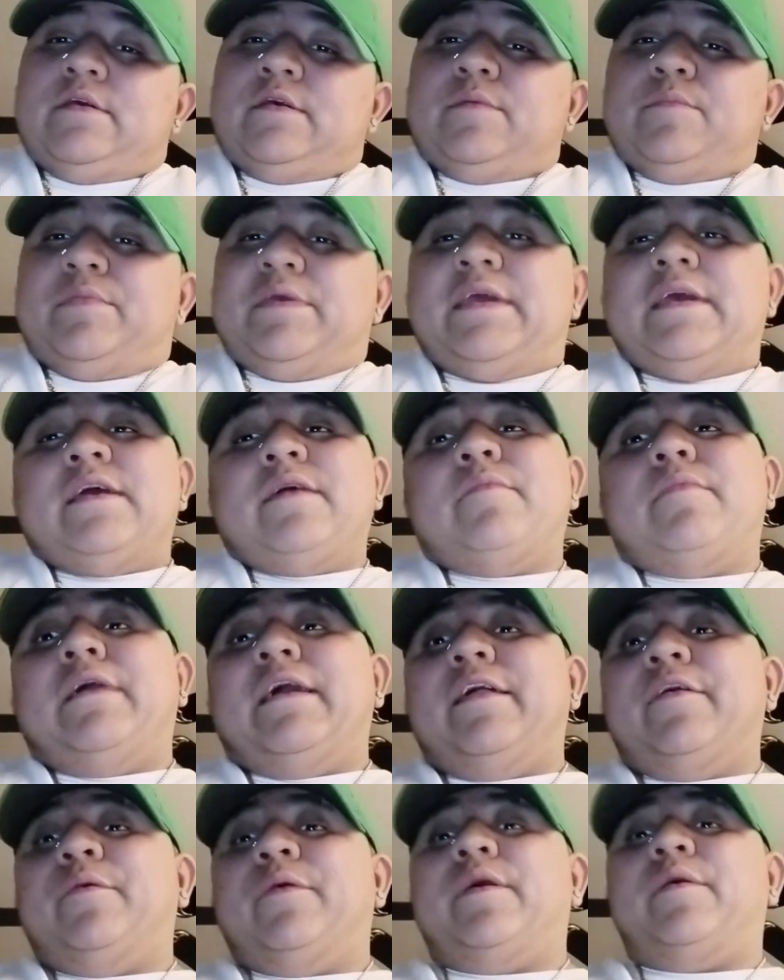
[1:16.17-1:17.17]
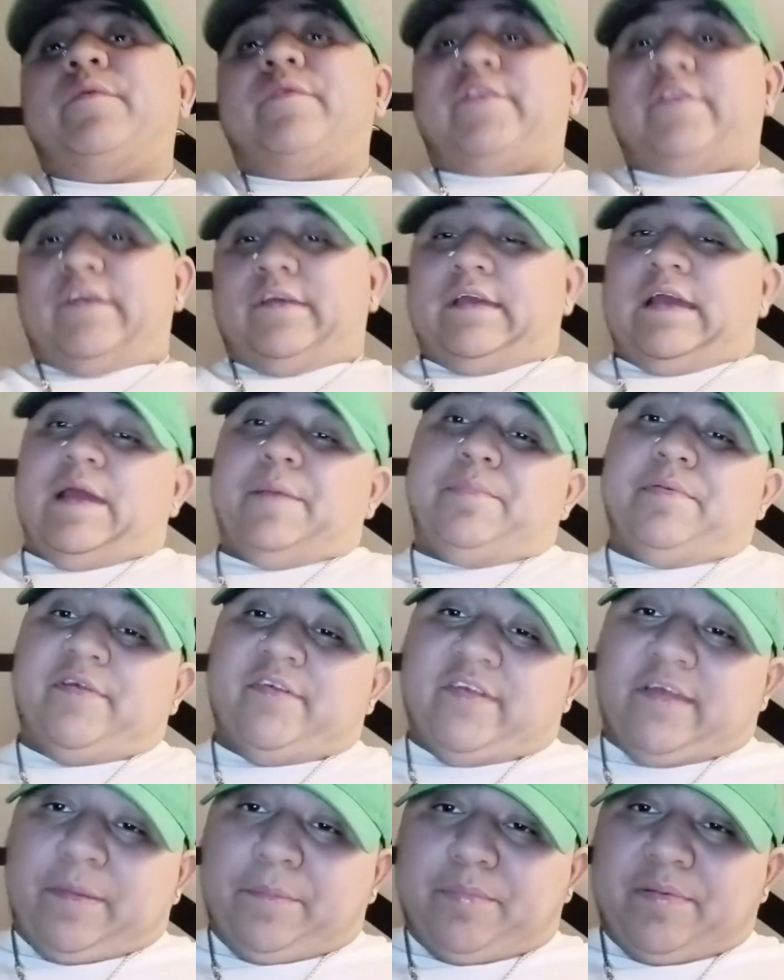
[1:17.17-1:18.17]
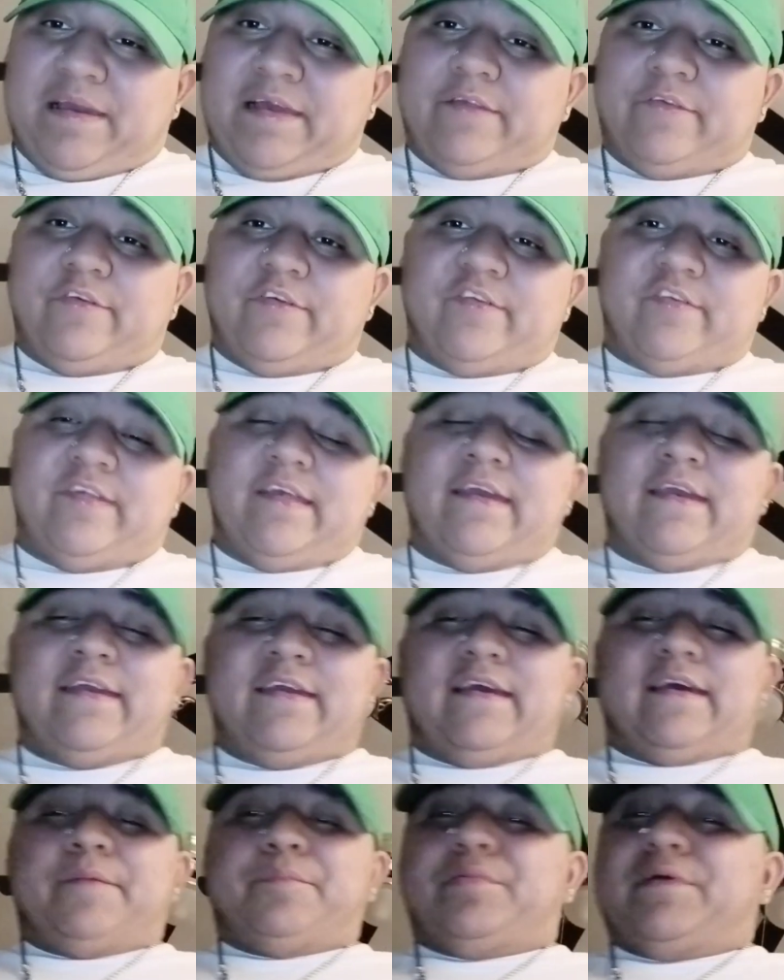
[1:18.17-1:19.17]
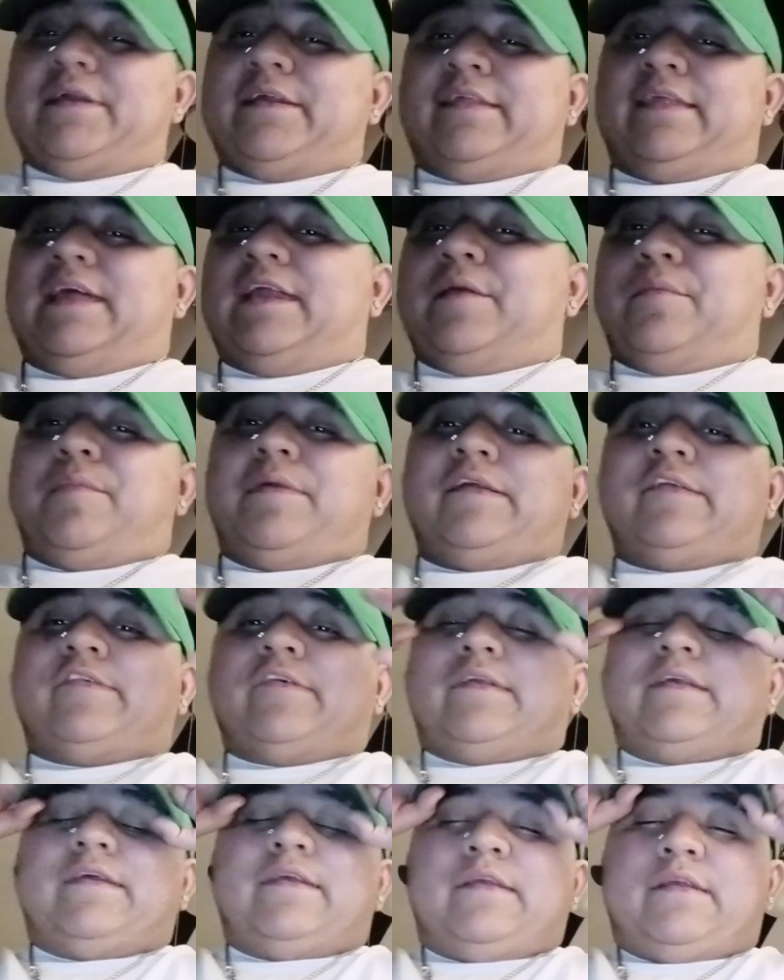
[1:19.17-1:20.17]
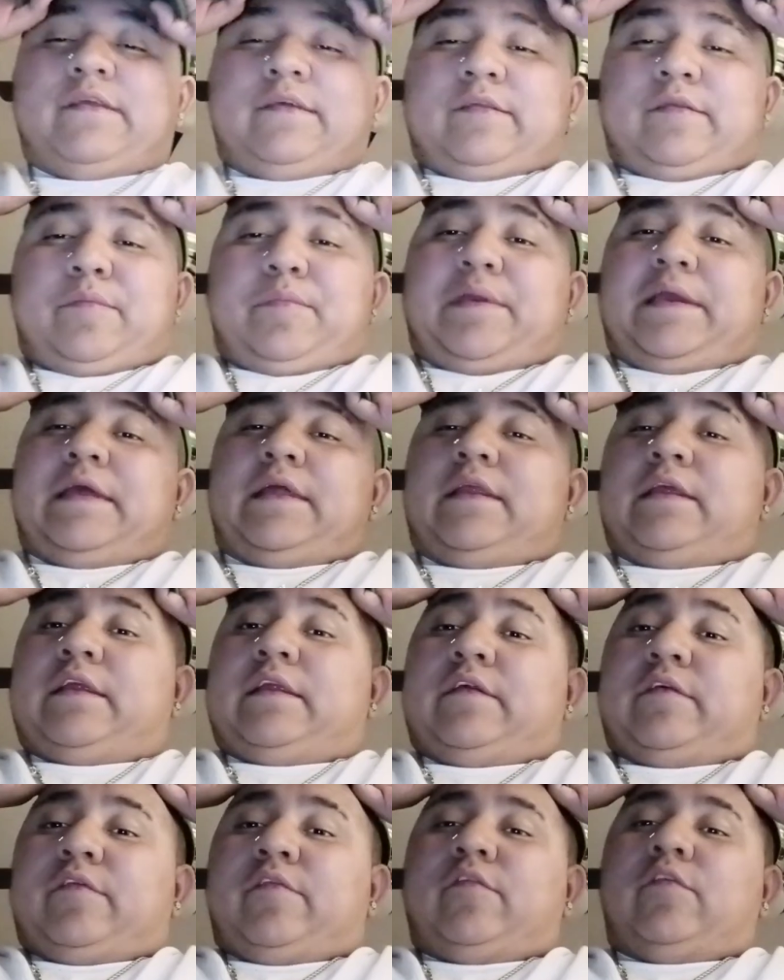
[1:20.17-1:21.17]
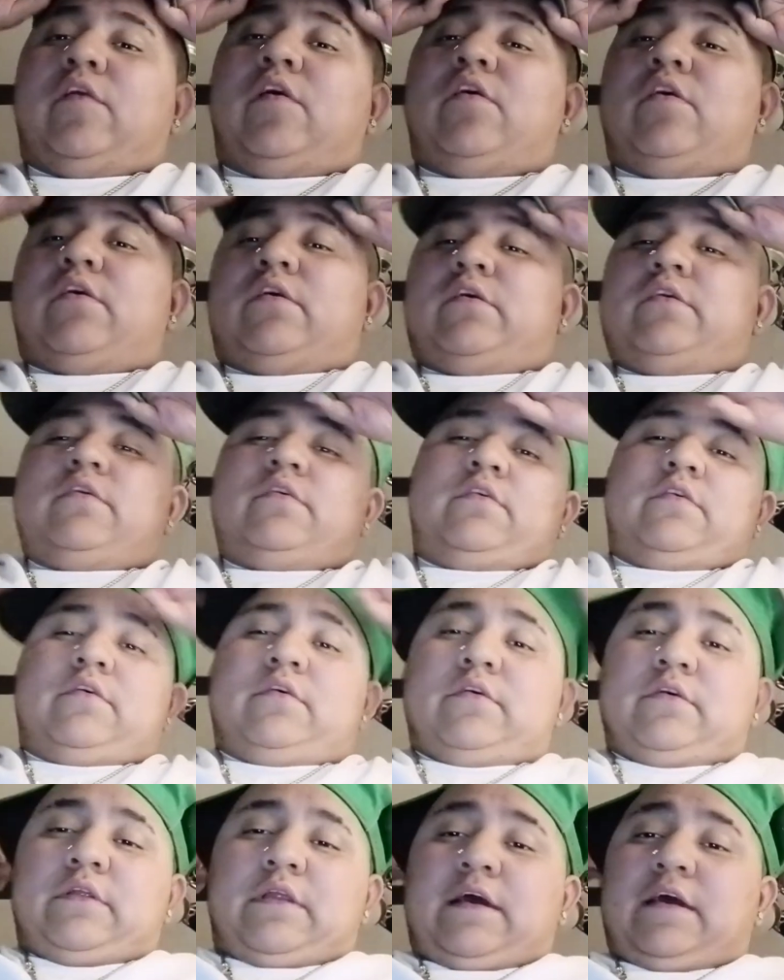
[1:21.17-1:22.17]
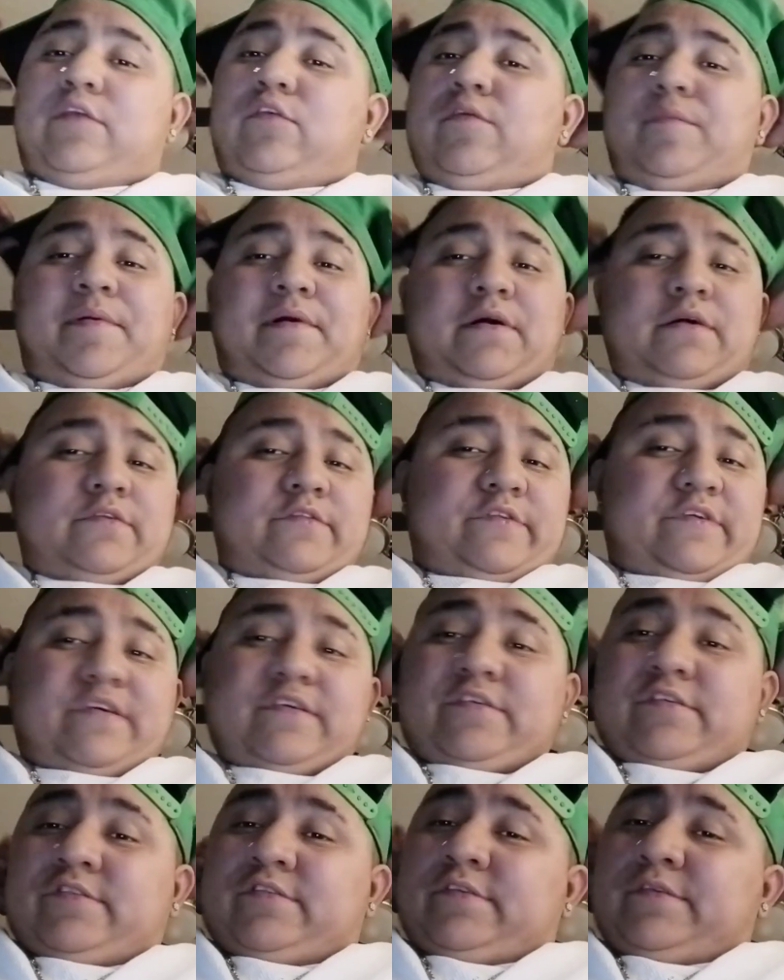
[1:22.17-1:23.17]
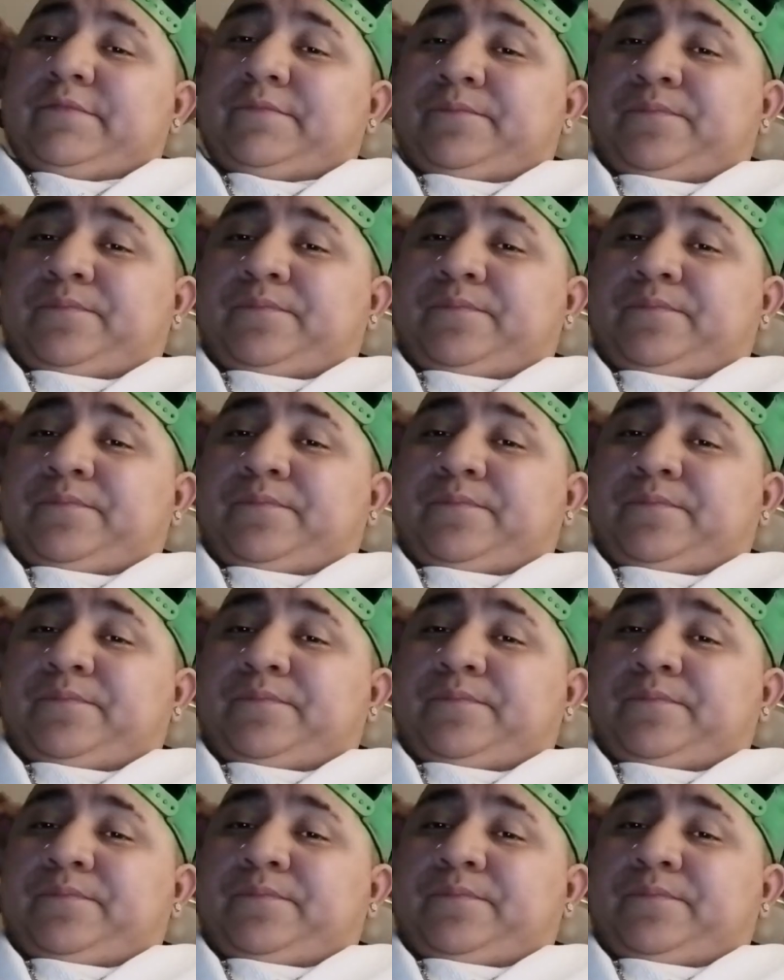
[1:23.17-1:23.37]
Yeah, by the way, I want to say happy St. Patrick's Day. I probably didn't mention it in the beginning of the vlog. I do apologize.